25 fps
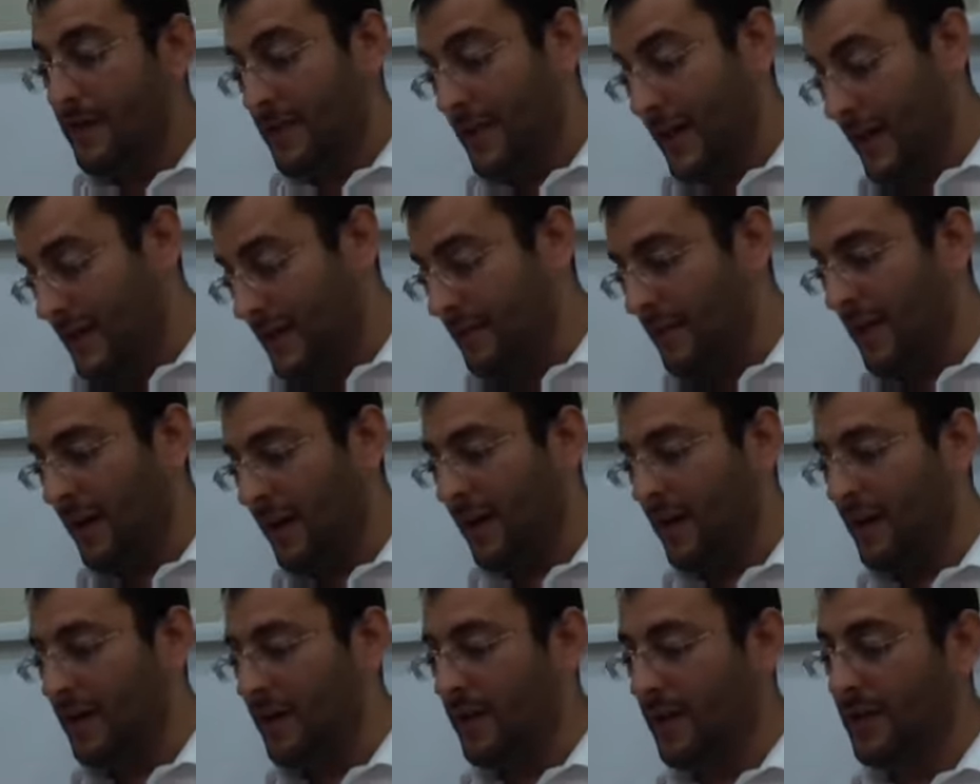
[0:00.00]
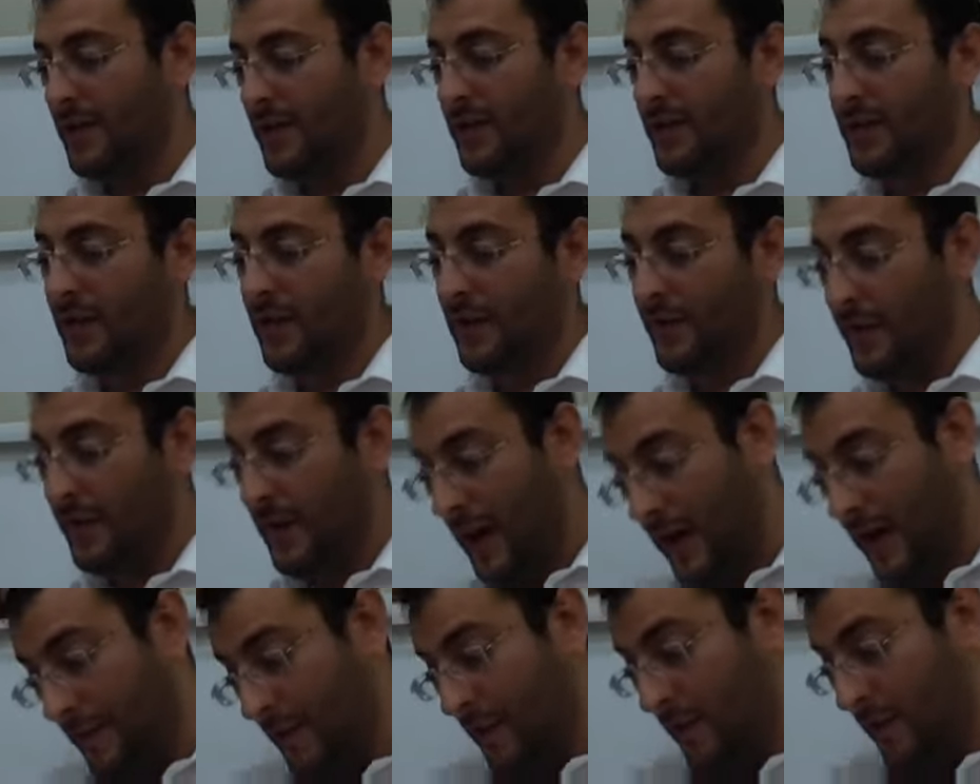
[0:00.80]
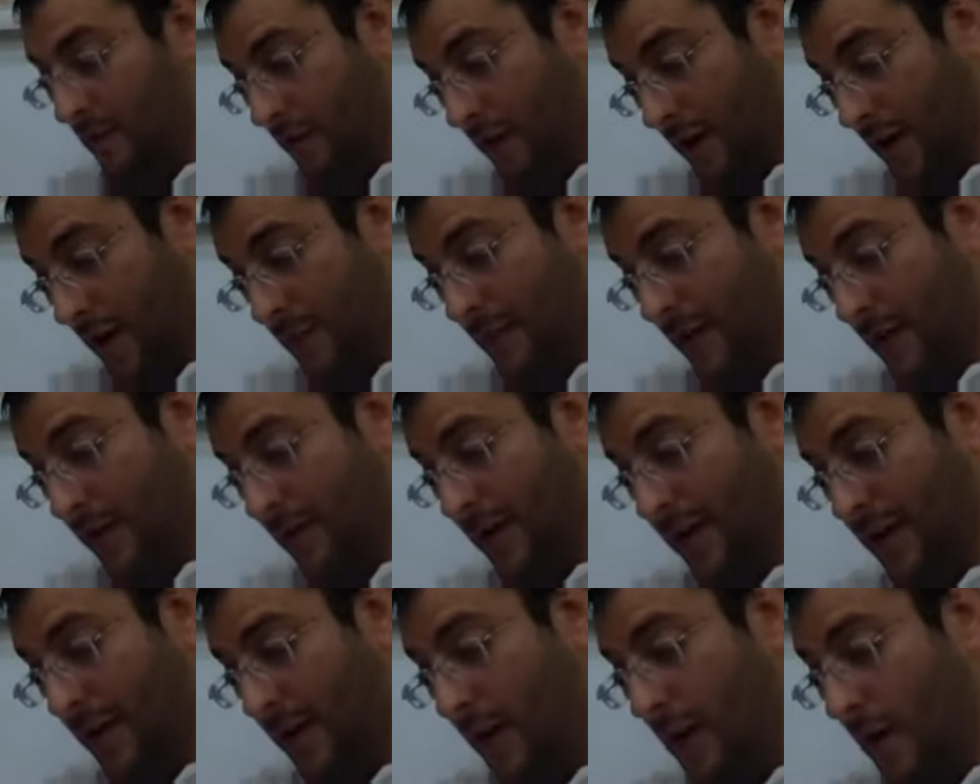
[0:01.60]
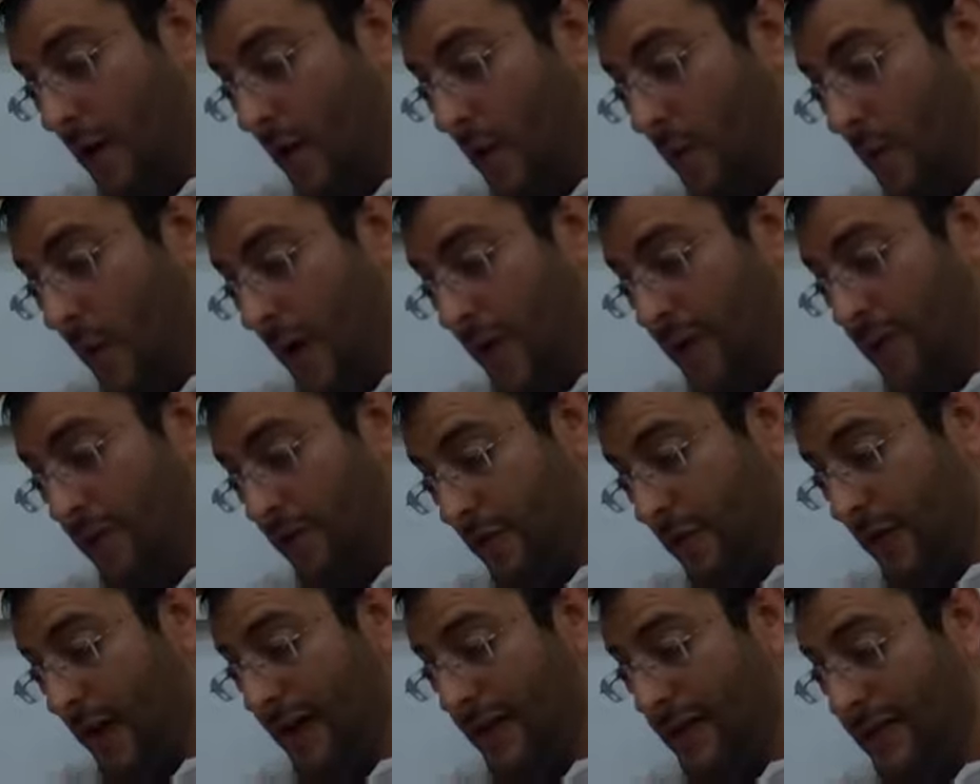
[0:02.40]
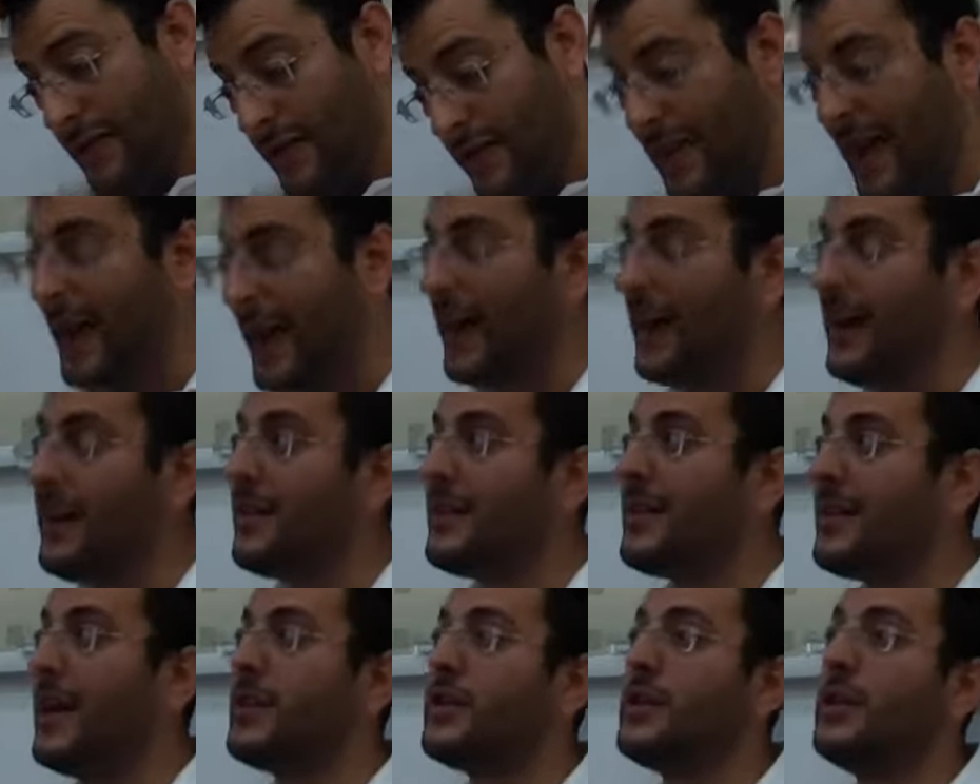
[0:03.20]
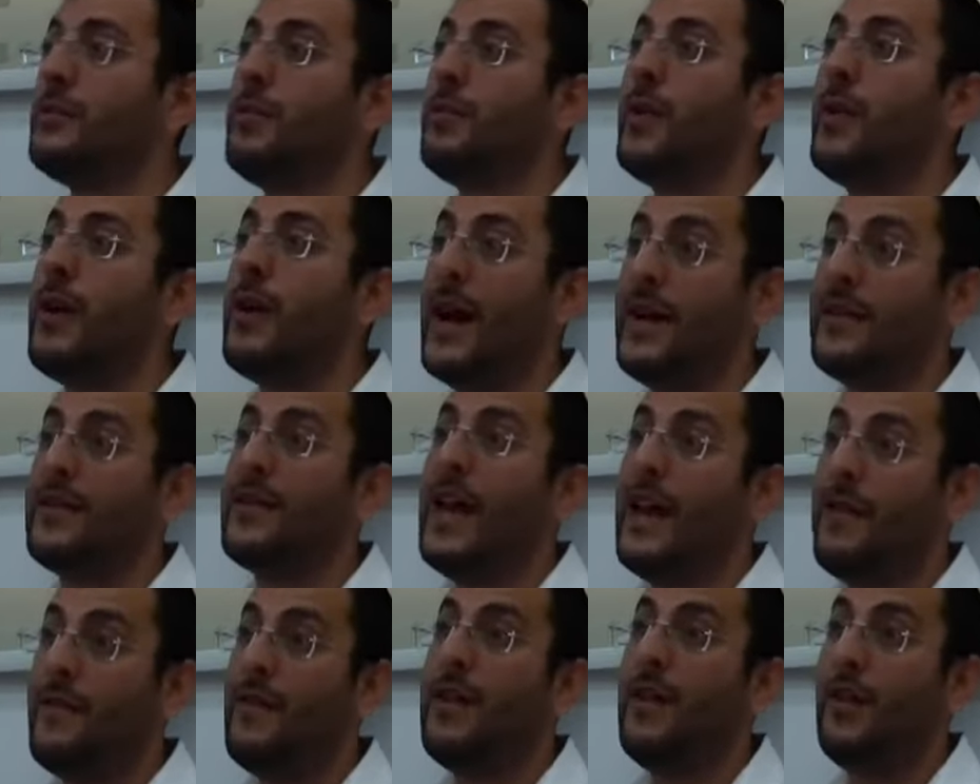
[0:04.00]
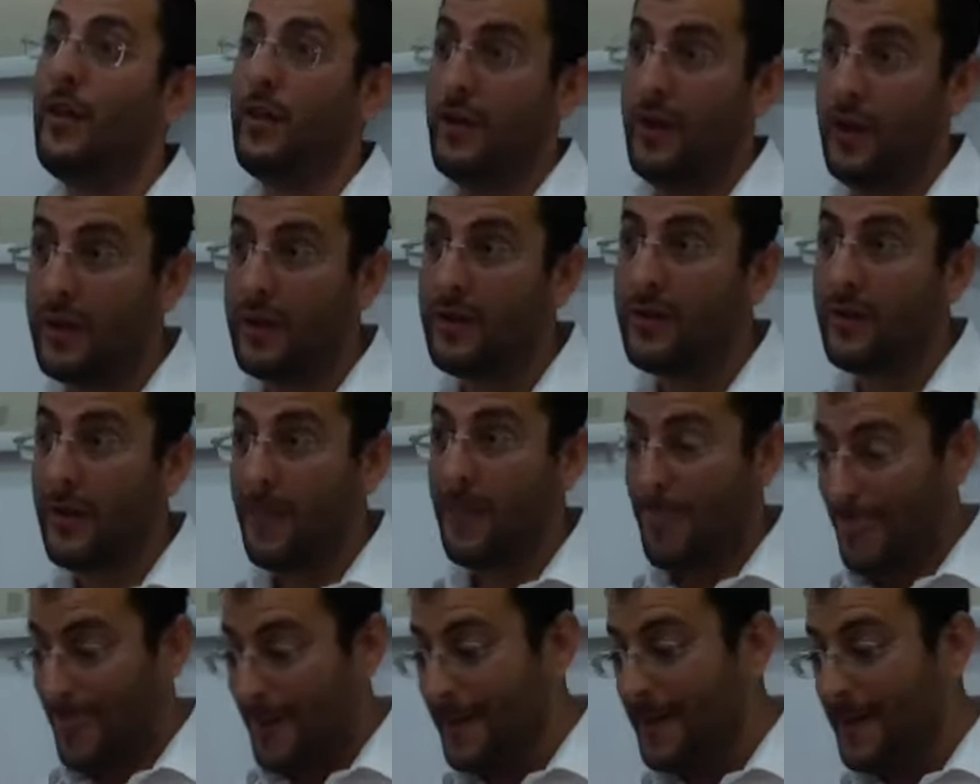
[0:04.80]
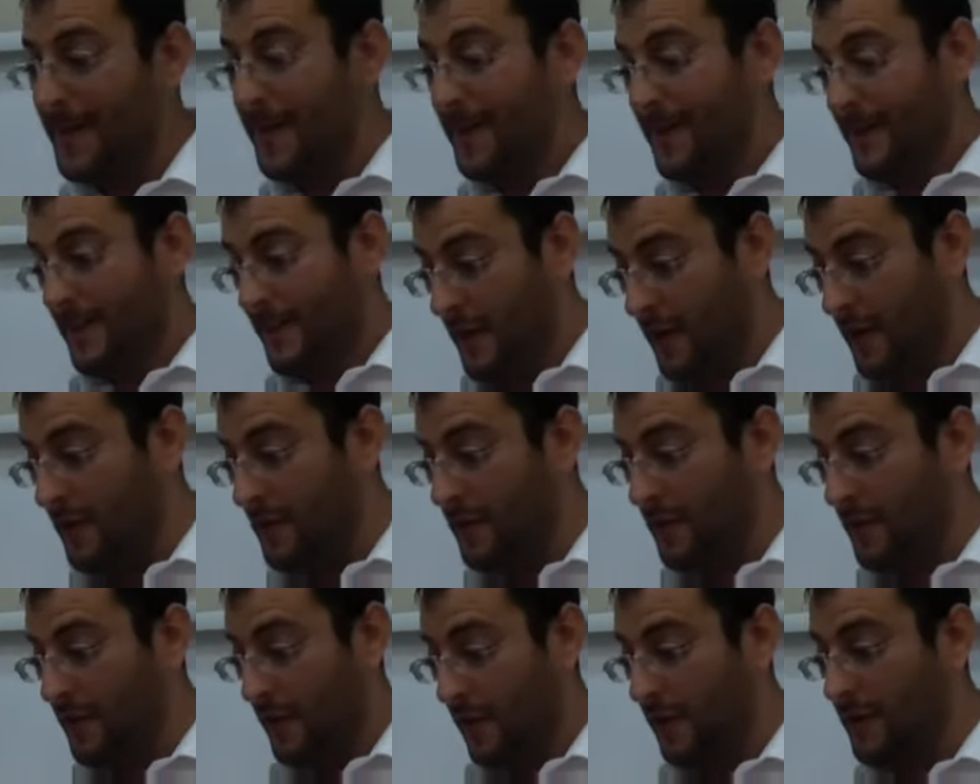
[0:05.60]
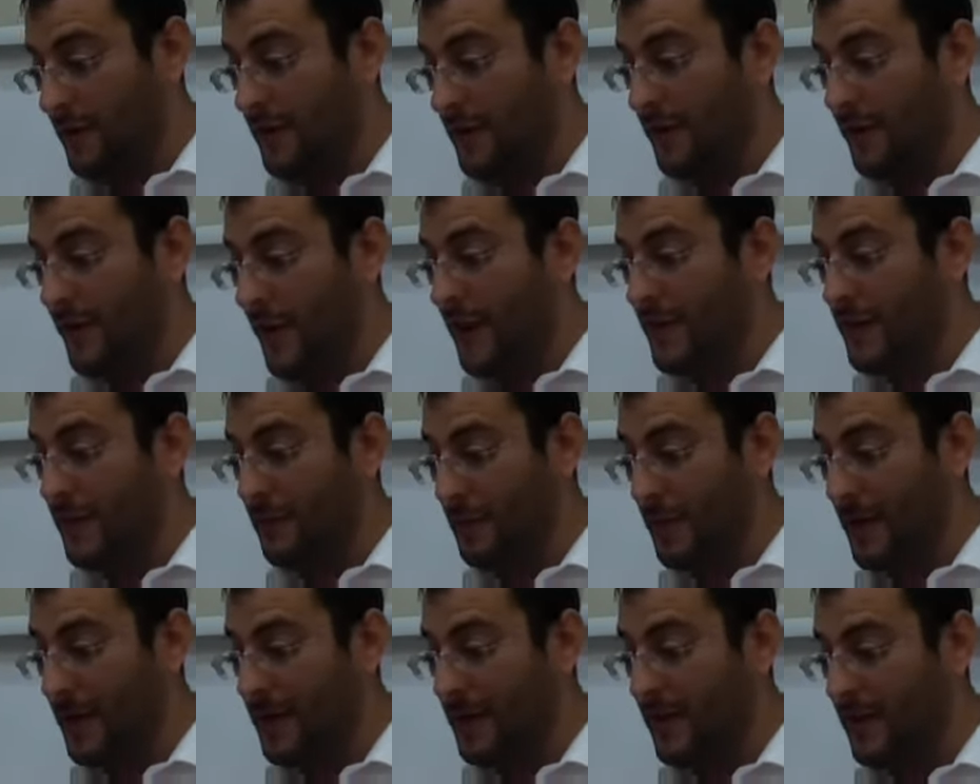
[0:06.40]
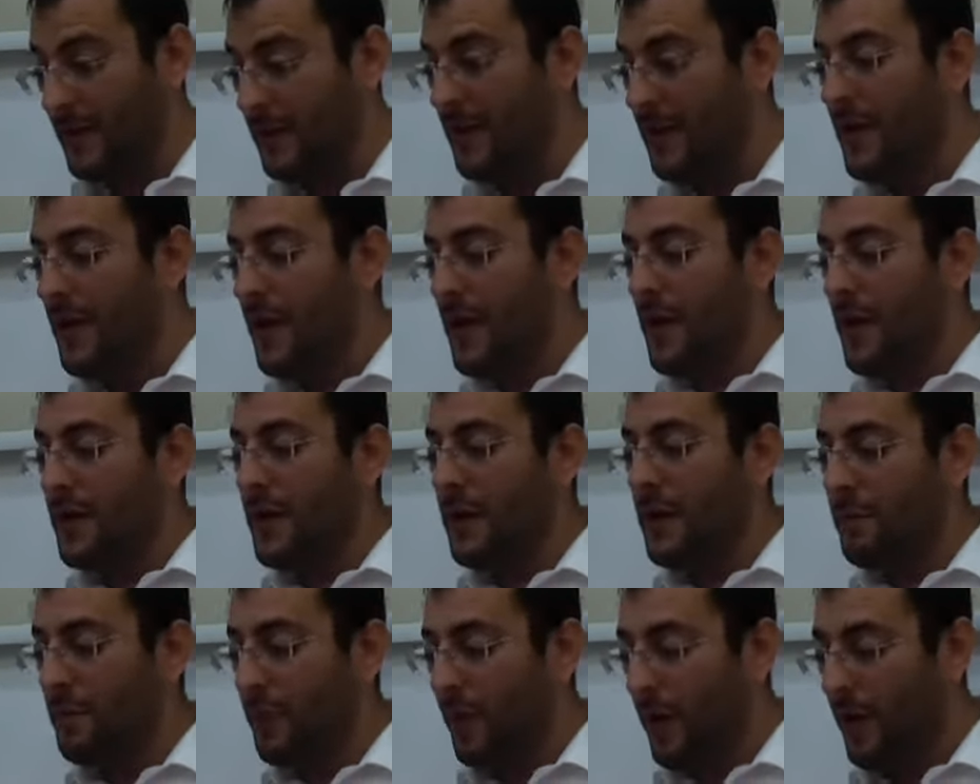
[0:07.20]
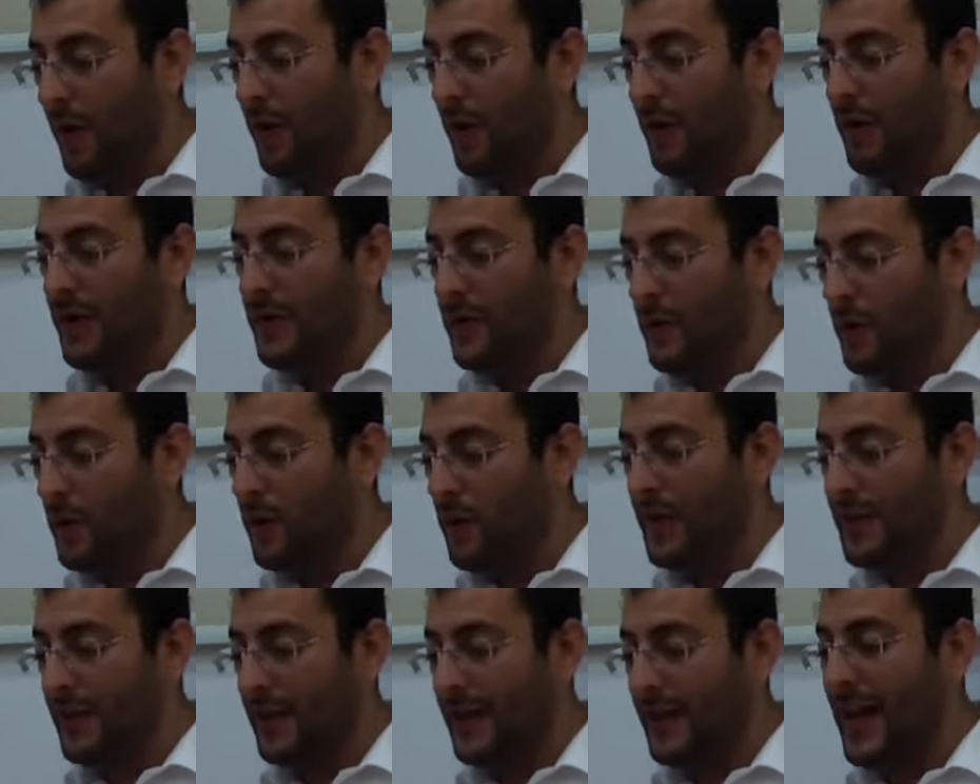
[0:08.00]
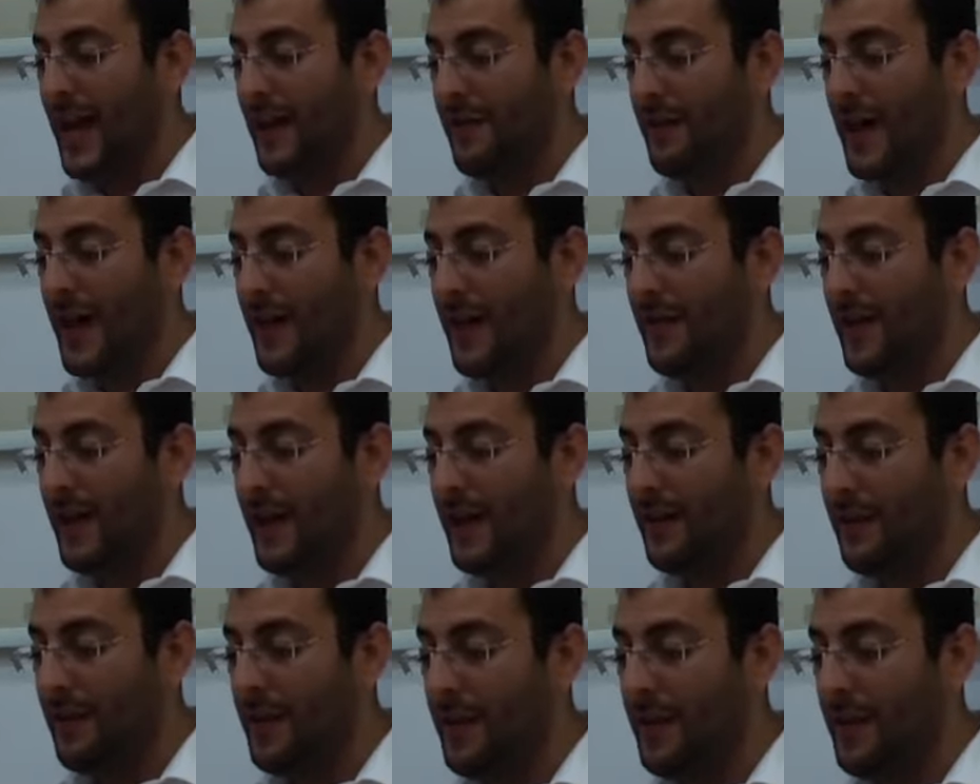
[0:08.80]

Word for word: So that's the machloikas of the Amoraim over here, whether or not exactly such a bore has heaven or not. So according to the first opinion, the bore is always going to have heaven